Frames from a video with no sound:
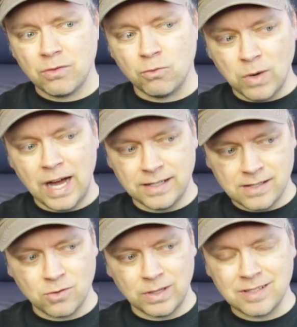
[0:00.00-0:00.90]
run.
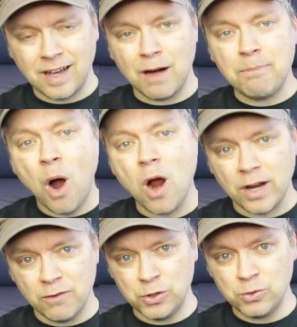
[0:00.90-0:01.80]
So it's like a
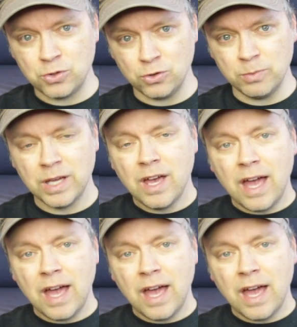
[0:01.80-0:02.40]
part of YouTube.